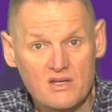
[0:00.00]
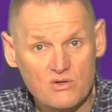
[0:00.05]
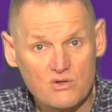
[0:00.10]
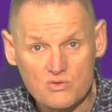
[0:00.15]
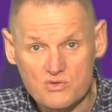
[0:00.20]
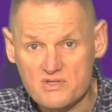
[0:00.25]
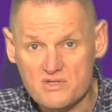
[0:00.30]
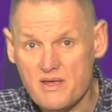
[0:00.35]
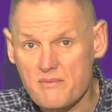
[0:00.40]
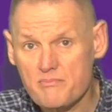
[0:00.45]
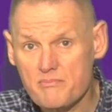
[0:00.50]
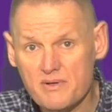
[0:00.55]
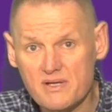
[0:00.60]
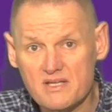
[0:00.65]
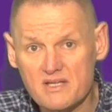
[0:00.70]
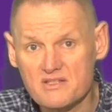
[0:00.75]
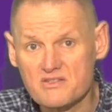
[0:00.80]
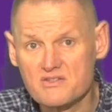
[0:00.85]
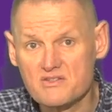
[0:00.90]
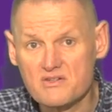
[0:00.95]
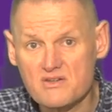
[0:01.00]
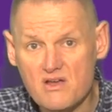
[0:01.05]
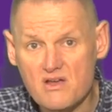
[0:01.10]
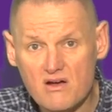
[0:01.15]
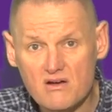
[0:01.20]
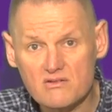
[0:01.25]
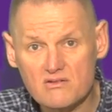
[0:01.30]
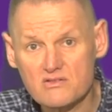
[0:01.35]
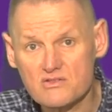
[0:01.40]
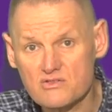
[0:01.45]
Ozempic is
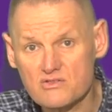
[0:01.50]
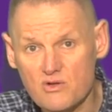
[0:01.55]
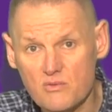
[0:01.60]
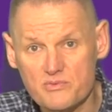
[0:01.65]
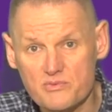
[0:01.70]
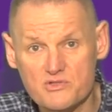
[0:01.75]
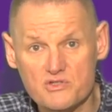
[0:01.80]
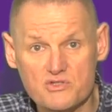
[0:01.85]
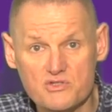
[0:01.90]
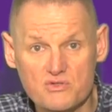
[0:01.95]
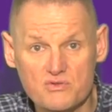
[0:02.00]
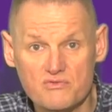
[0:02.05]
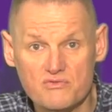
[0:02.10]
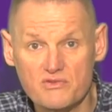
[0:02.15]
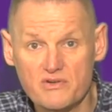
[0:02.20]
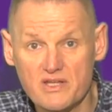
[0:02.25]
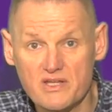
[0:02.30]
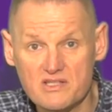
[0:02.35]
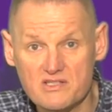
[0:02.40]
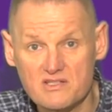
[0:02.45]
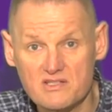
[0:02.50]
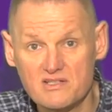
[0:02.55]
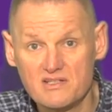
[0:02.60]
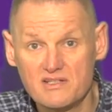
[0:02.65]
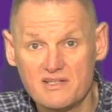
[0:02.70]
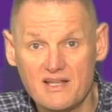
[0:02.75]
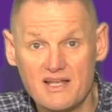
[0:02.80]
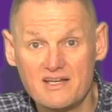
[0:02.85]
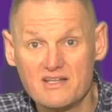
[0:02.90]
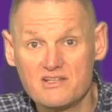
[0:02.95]
not a substitute for
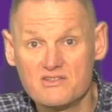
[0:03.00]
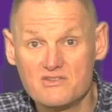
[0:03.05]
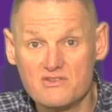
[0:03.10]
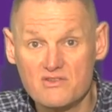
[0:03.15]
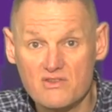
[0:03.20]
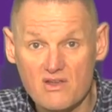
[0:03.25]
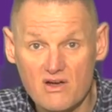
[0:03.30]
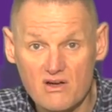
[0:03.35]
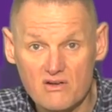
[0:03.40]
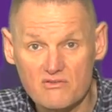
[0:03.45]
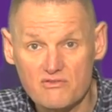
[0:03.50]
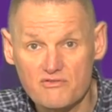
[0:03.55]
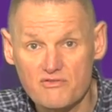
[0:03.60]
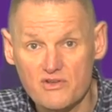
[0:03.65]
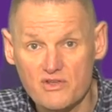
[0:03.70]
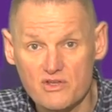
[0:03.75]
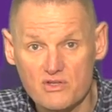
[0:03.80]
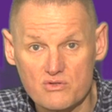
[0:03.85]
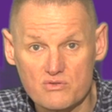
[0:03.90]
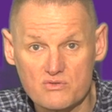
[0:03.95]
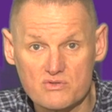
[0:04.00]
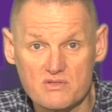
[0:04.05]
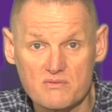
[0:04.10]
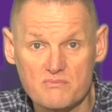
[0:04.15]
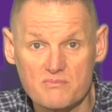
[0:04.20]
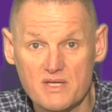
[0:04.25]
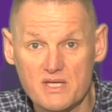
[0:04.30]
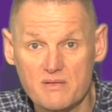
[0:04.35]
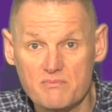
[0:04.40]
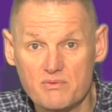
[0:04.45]
insulin and is not for use
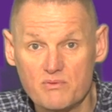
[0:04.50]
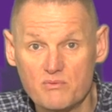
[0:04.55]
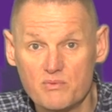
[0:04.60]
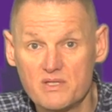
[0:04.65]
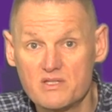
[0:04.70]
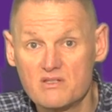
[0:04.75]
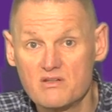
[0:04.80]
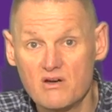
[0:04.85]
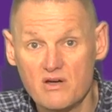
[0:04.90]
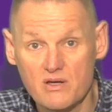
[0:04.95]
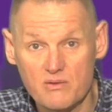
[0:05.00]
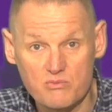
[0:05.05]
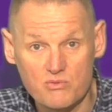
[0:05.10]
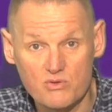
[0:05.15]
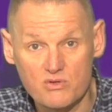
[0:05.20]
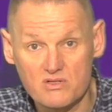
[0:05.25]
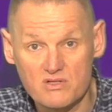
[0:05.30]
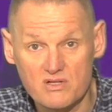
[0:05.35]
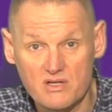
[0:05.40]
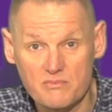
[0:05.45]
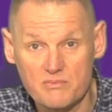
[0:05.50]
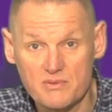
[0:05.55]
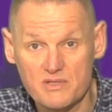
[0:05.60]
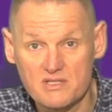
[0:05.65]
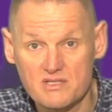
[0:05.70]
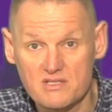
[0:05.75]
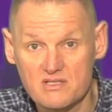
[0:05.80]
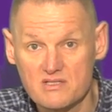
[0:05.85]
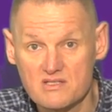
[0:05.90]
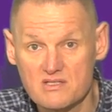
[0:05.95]
in people with type 1
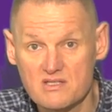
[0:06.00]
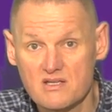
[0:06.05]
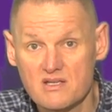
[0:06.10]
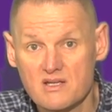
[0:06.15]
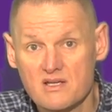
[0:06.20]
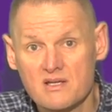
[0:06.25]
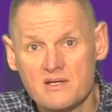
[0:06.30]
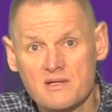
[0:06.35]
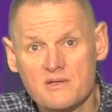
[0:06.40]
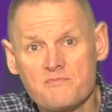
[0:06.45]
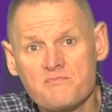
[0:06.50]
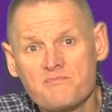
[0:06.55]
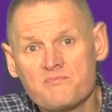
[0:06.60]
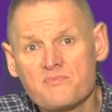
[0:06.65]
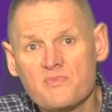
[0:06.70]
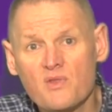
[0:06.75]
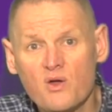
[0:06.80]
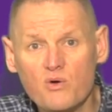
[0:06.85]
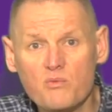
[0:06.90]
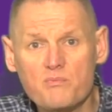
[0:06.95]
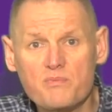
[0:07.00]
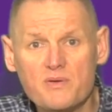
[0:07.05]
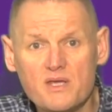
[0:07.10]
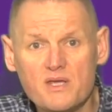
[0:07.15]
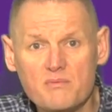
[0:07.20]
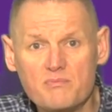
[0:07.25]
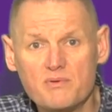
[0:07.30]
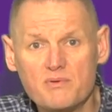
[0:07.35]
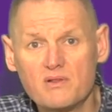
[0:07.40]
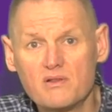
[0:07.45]
diabetes or
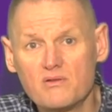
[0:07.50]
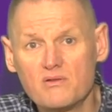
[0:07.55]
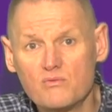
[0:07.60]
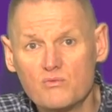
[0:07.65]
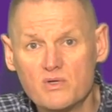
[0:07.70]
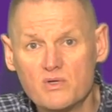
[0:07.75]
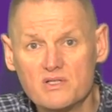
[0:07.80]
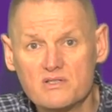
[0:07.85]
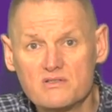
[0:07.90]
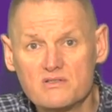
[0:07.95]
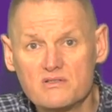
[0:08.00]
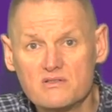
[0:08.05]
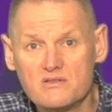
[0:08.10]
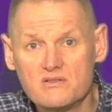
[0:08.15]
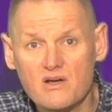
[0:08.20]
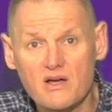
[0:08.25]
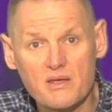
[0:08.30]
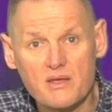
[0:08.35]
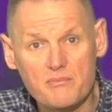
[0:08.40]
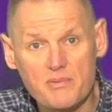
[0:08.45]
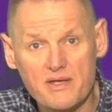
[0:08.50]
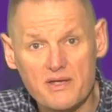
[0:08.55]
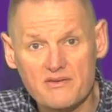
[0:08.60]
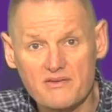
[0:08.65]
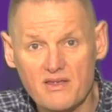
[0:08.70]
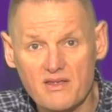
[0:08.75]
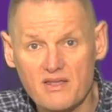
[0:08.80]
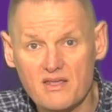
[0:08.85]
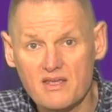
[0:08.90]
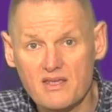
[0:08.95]
people with
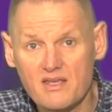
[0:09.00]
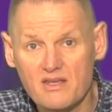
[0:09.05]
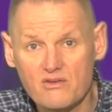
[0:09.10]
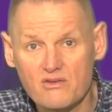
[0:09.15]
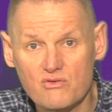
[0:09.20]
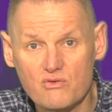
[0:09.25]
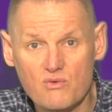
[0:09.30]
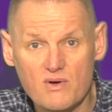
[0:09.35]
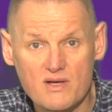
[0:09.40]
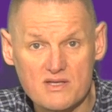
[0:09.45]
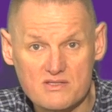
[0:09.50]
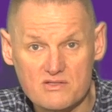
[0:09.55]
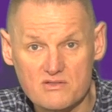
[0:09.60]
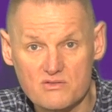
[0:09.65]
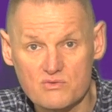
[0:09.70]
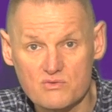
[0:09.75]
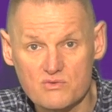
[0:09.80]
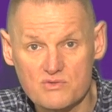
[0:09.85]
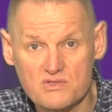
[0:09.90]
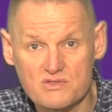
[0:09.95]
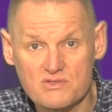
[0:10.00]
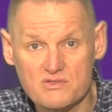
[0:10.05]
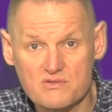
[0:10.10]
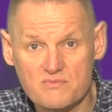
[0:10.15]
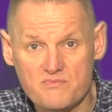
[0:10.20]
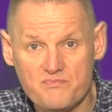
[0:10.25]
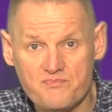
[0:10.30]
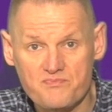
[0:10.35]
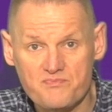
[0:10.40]
diabetic ketoacidosis.